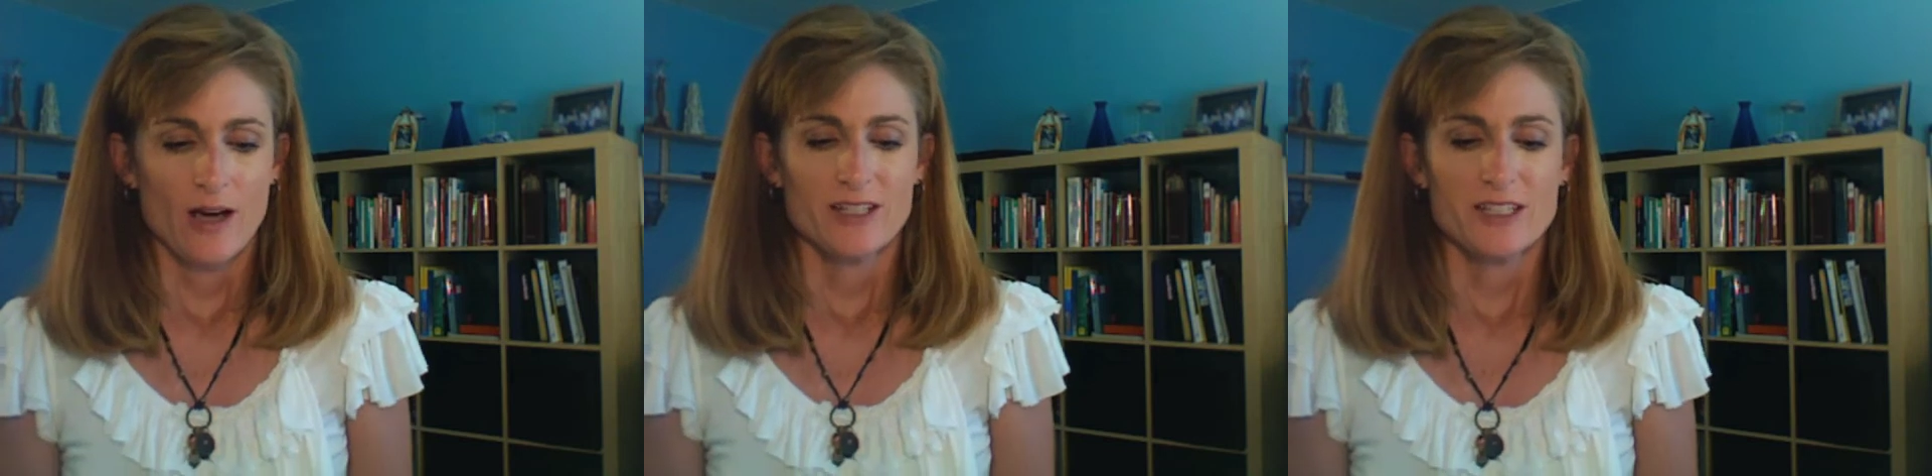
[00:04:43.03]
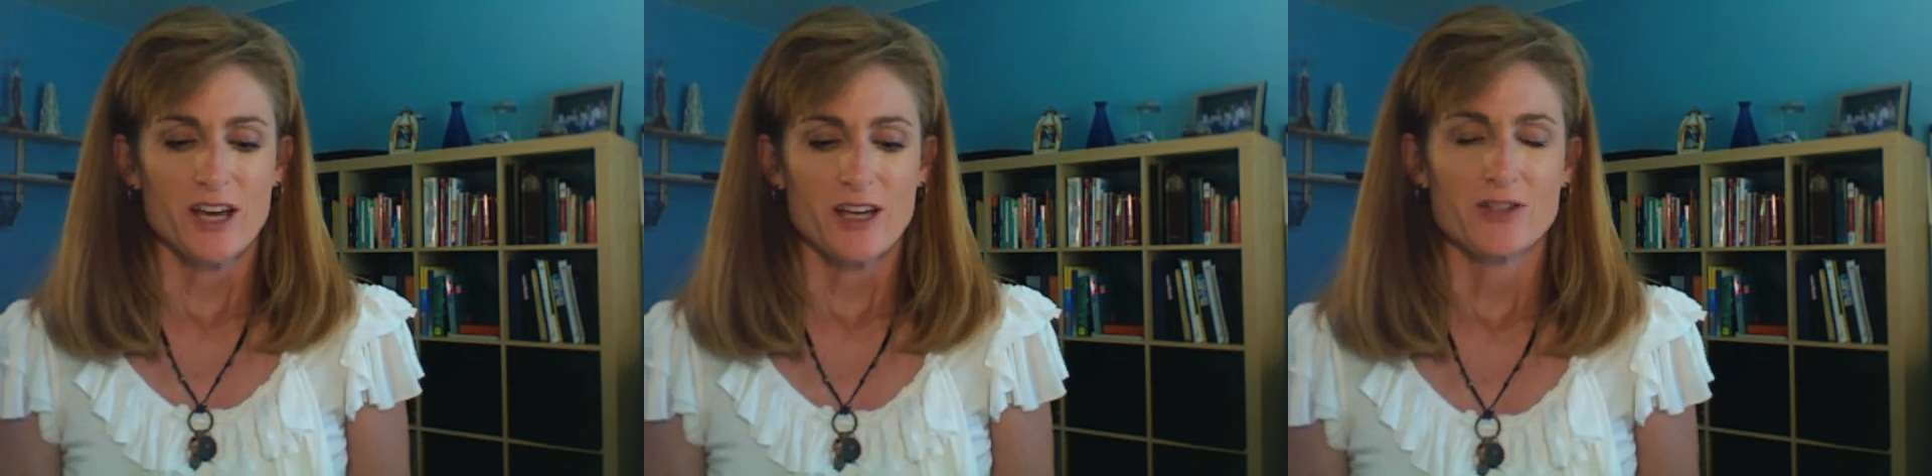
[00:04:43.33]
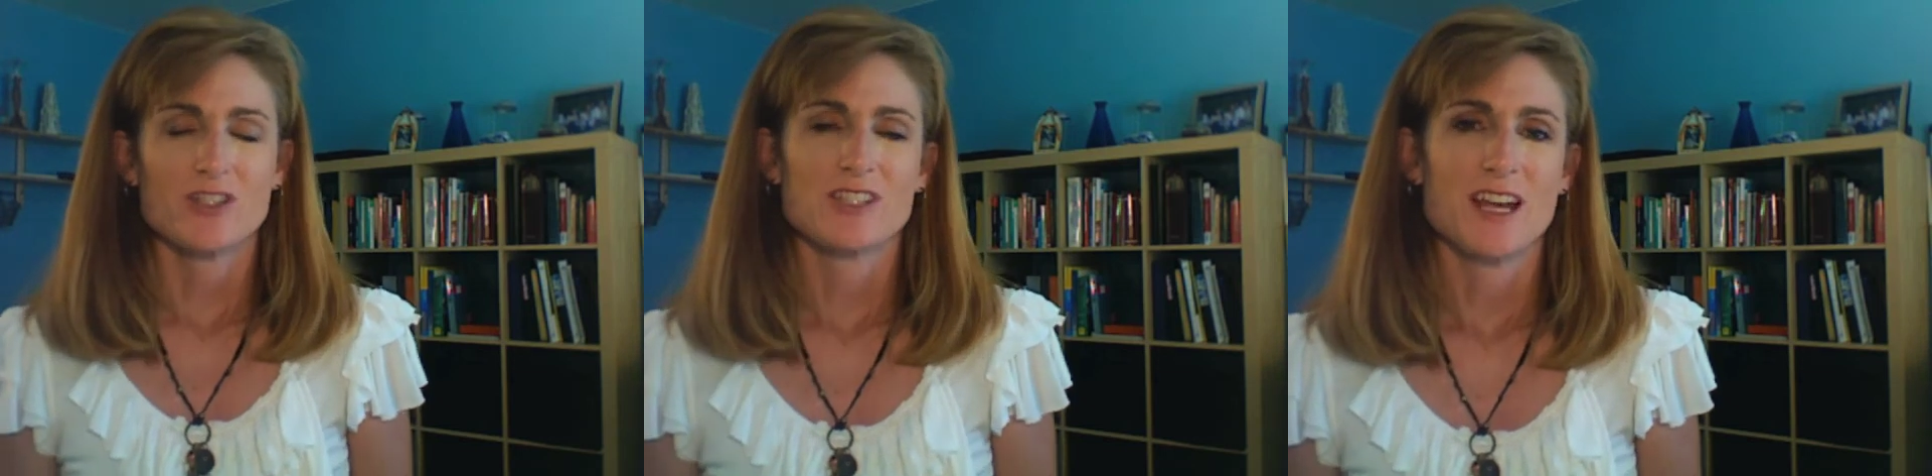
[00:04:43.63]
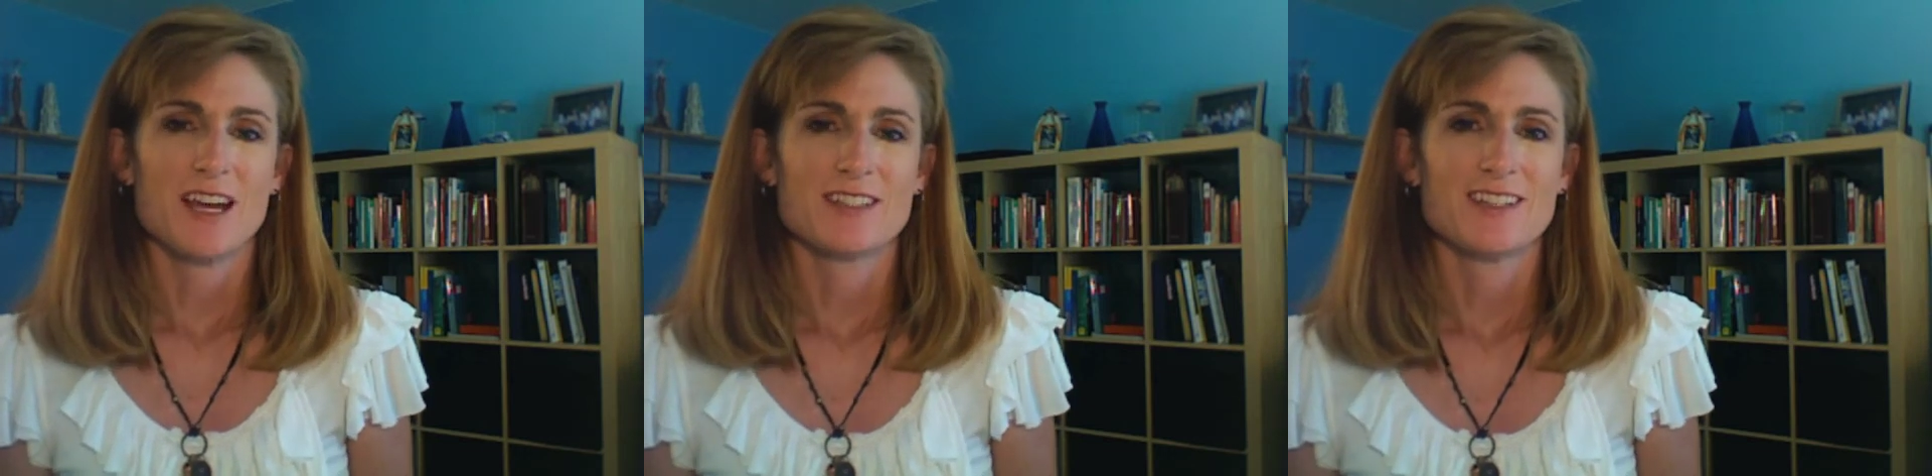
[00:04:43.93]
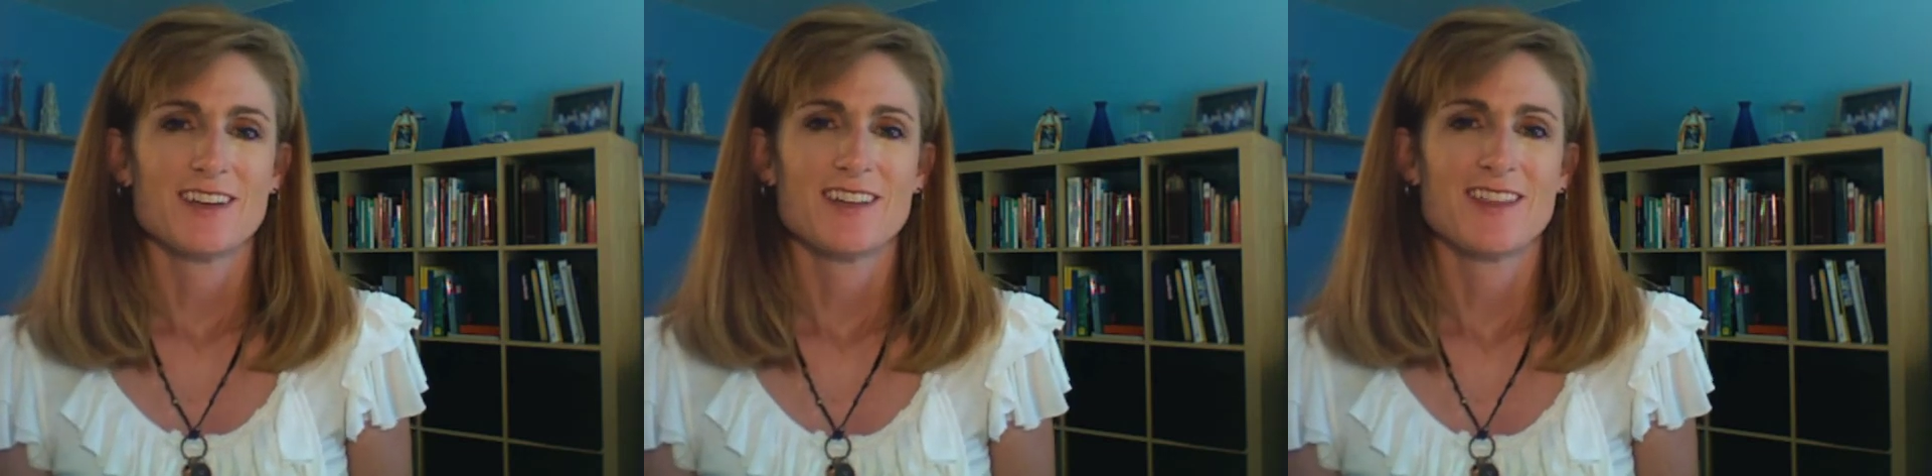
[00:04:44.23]
You need to understand
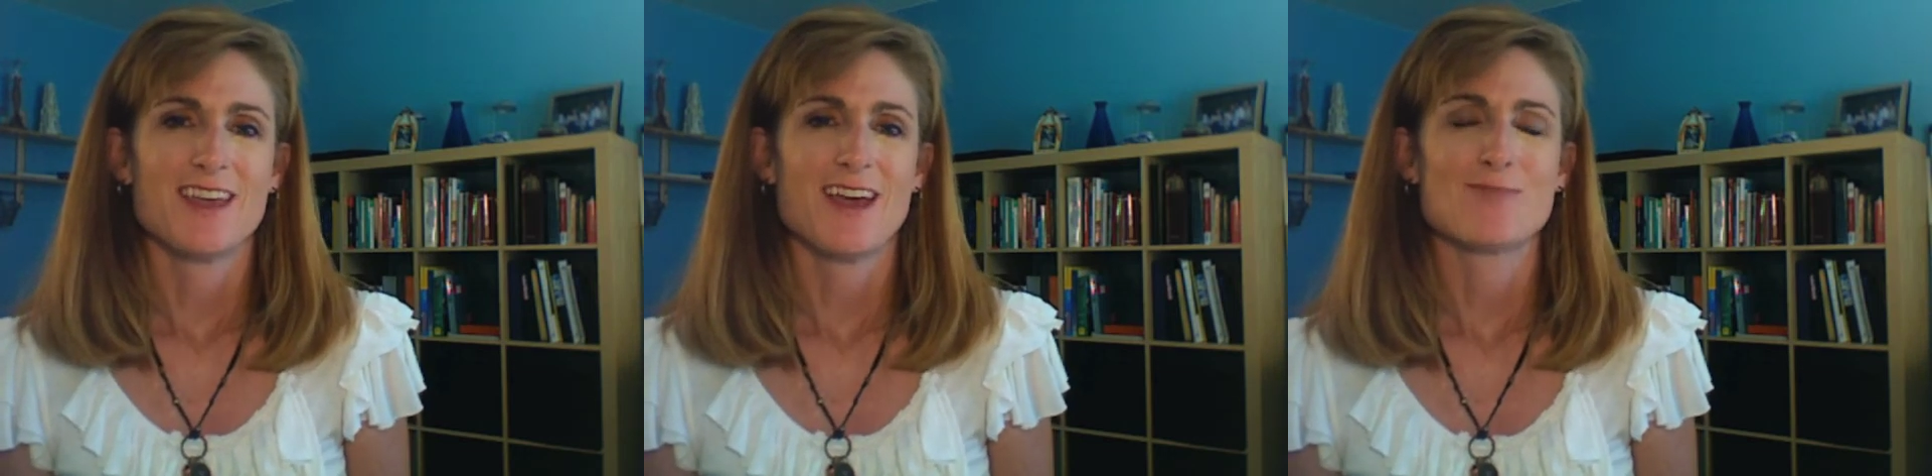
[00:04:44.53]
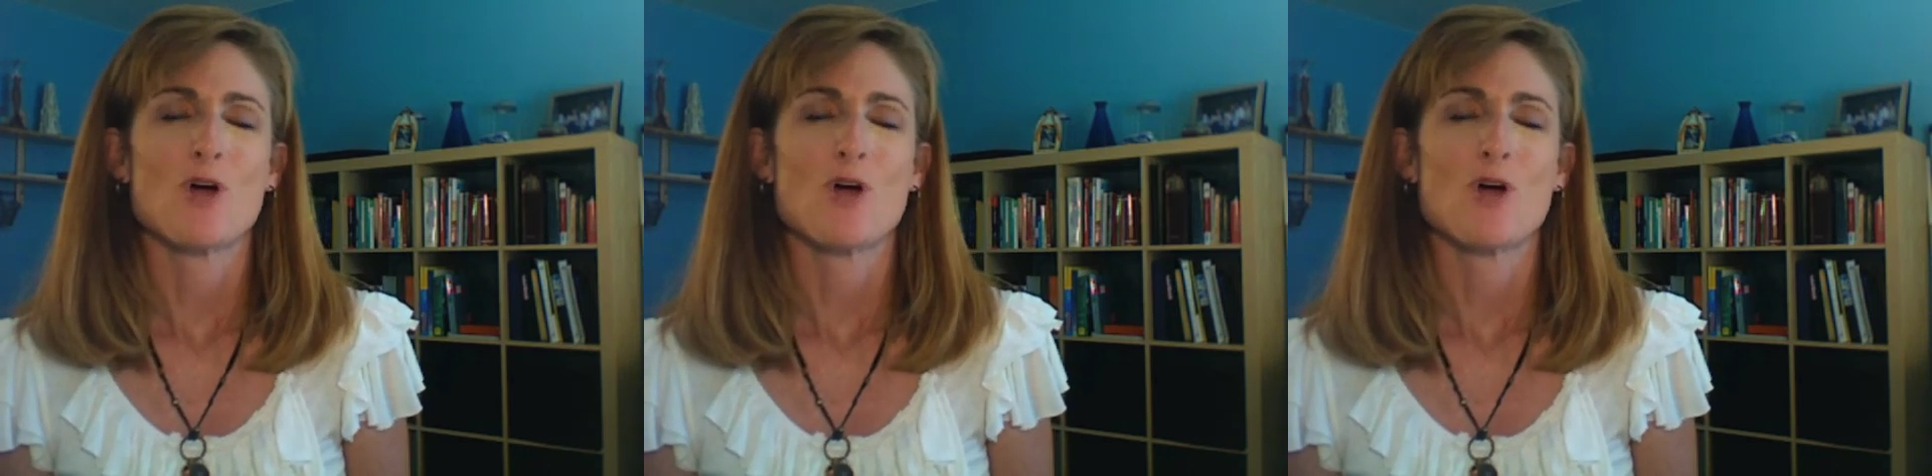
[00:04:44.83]
that